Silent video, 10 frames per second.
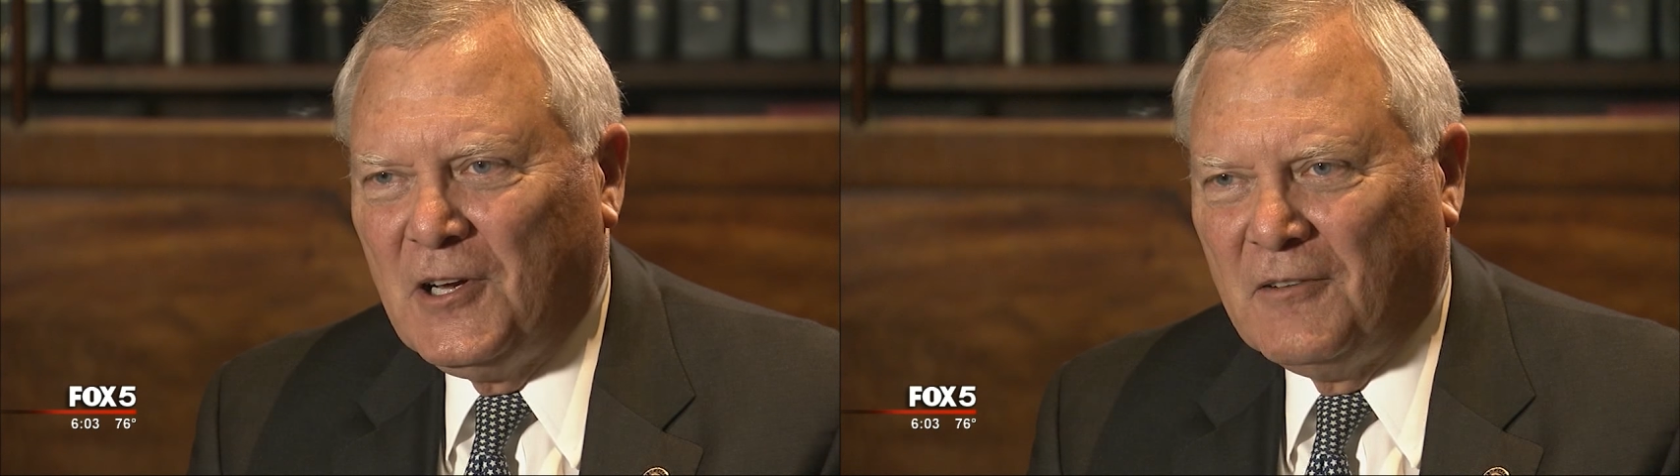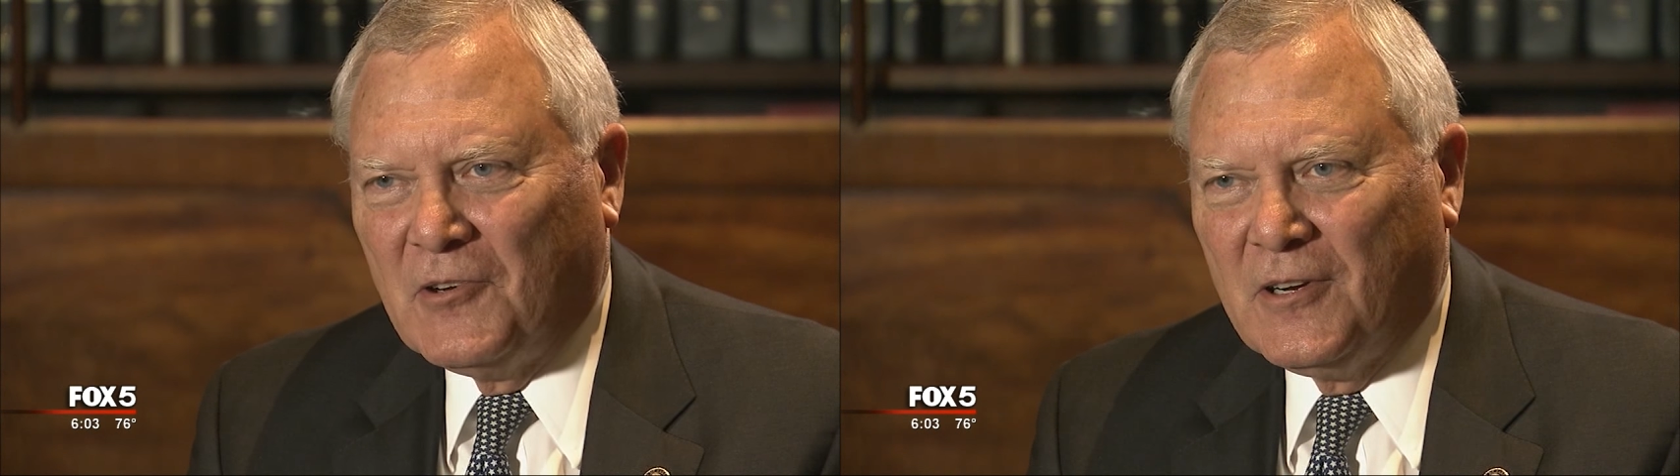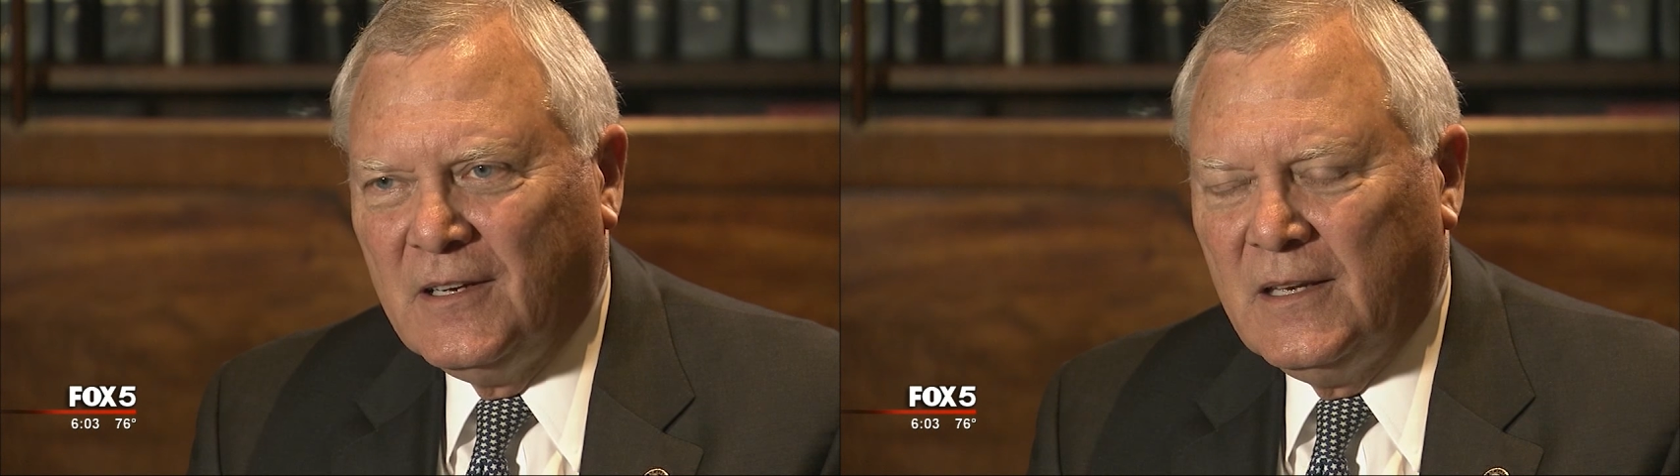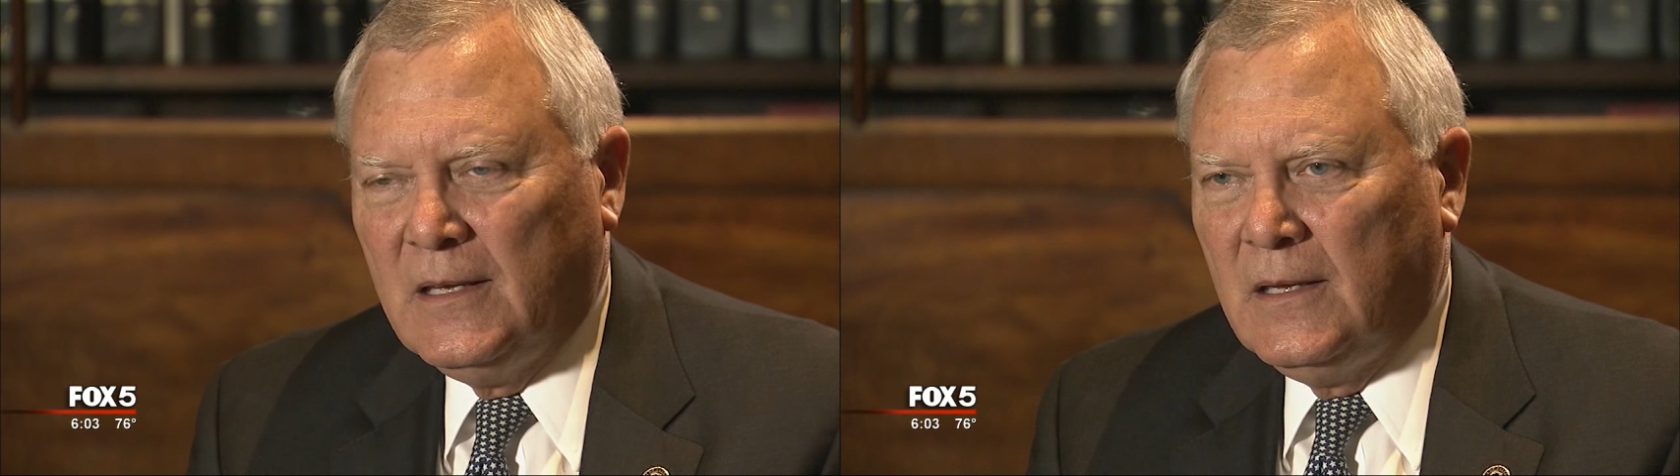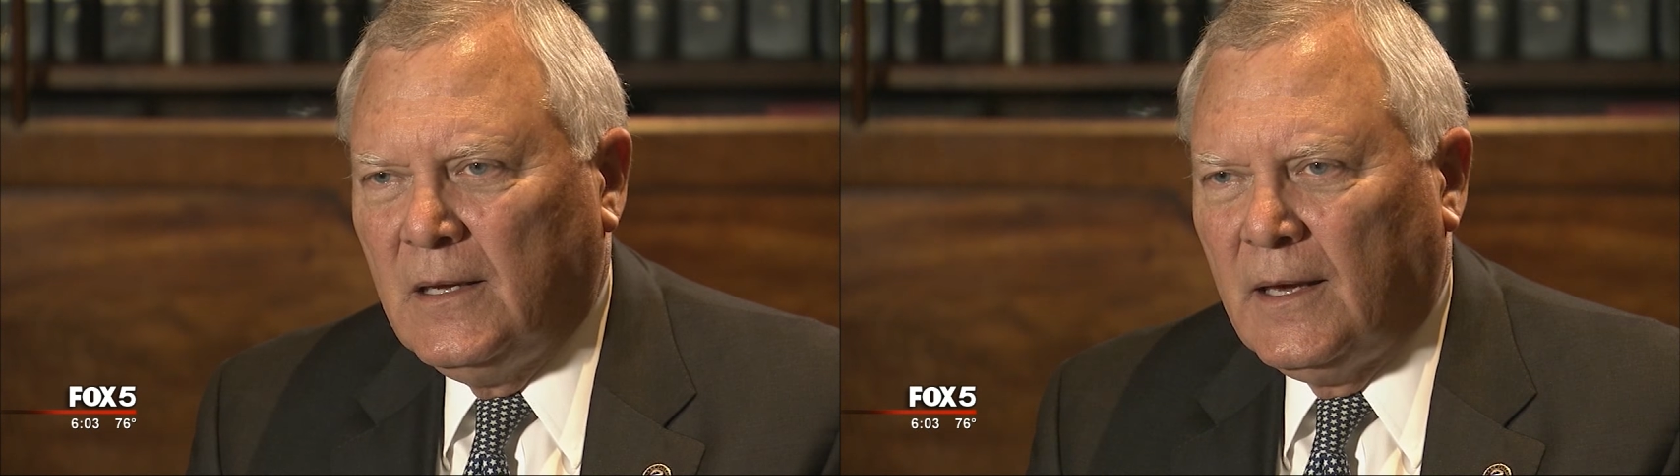governor.
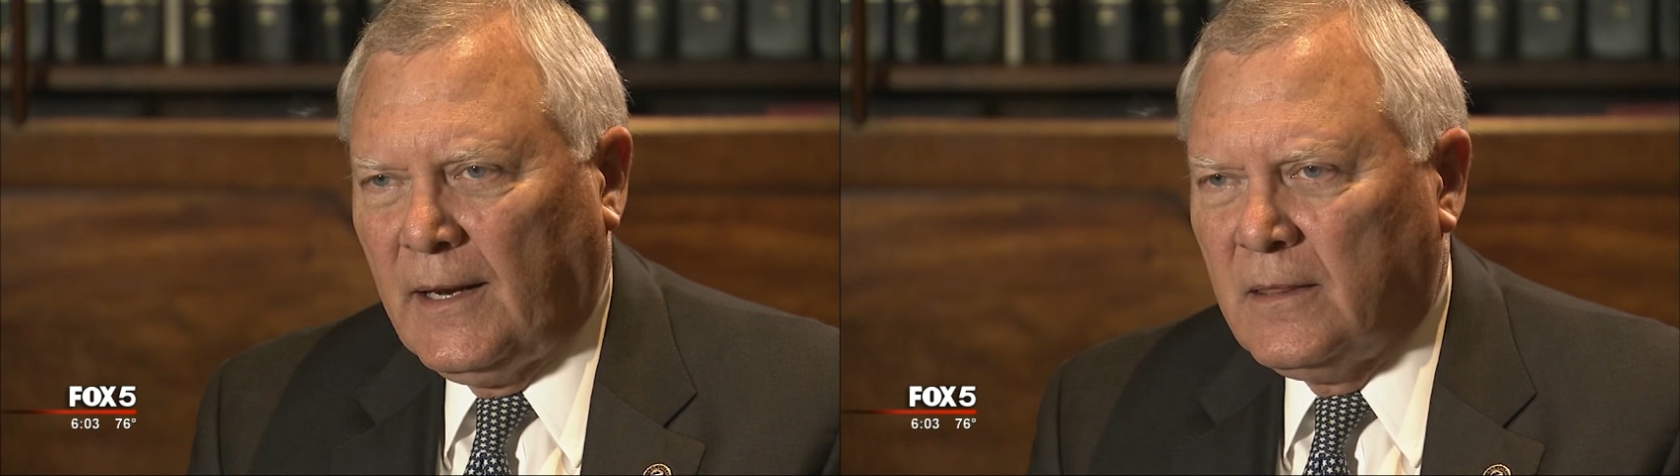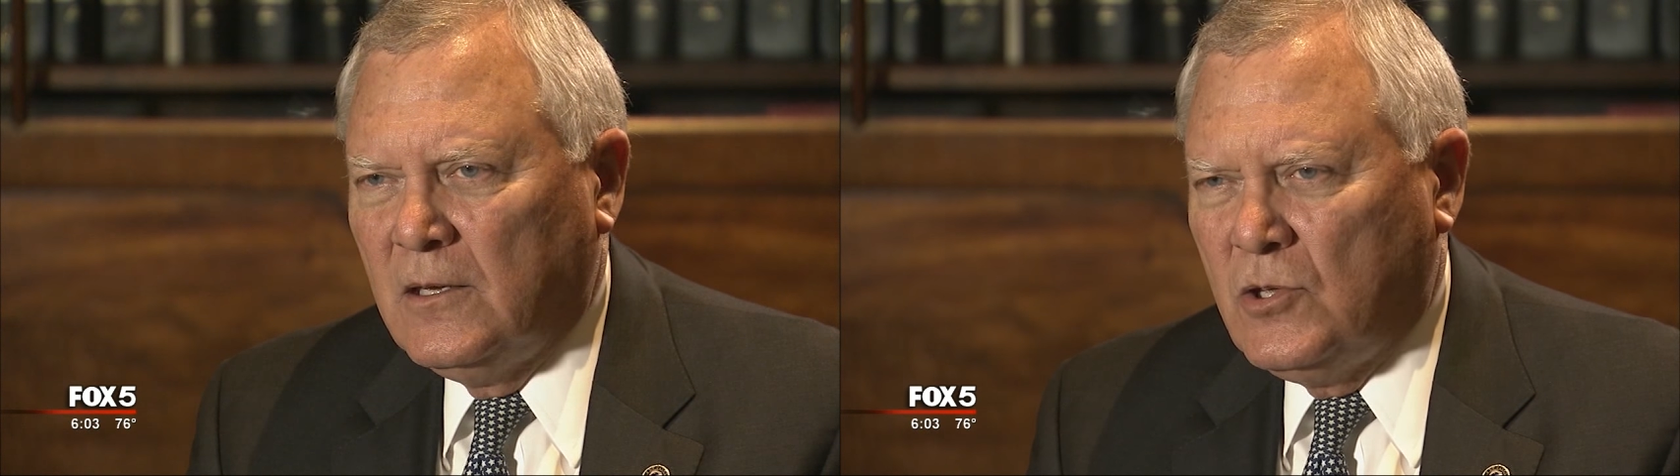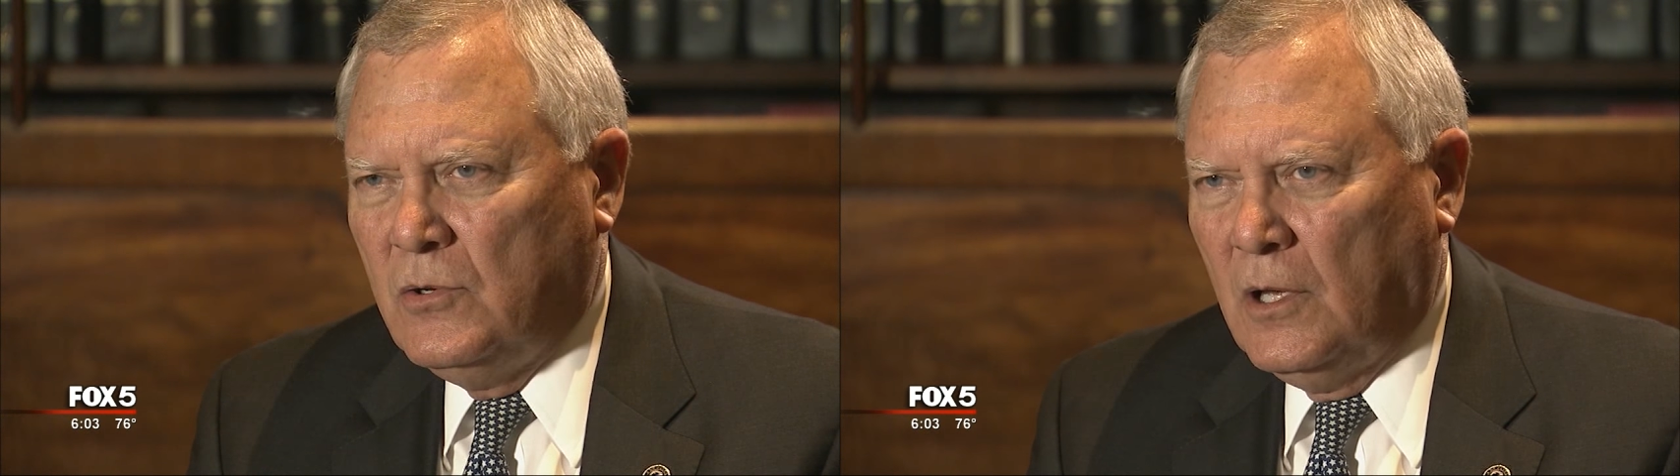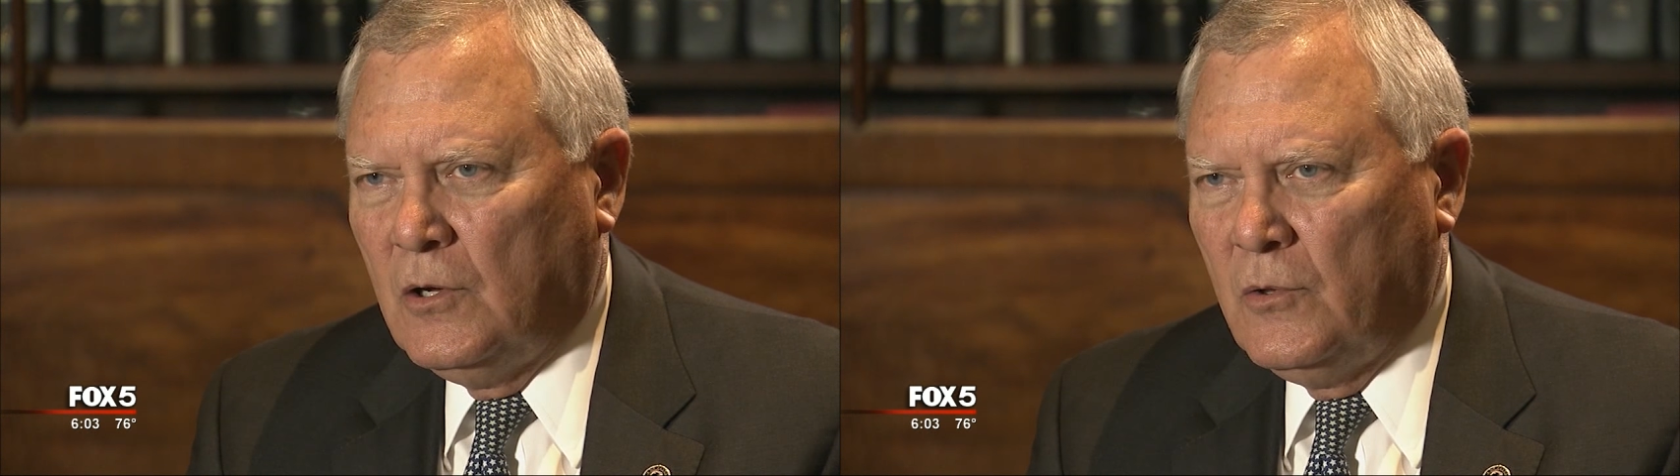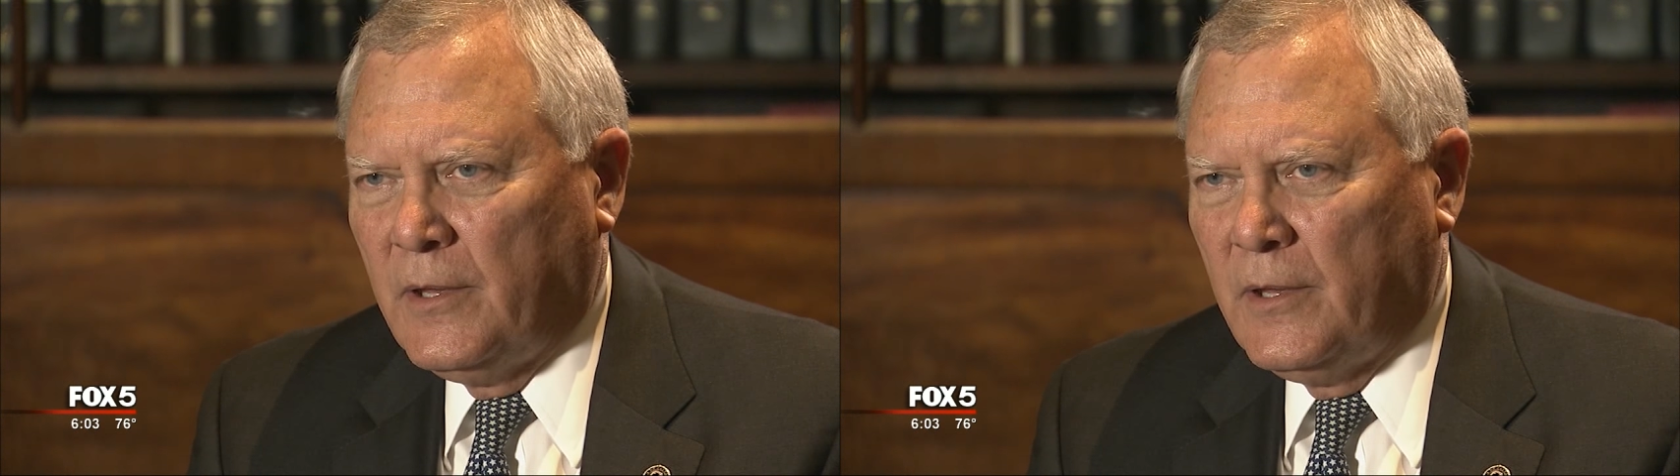And I think you know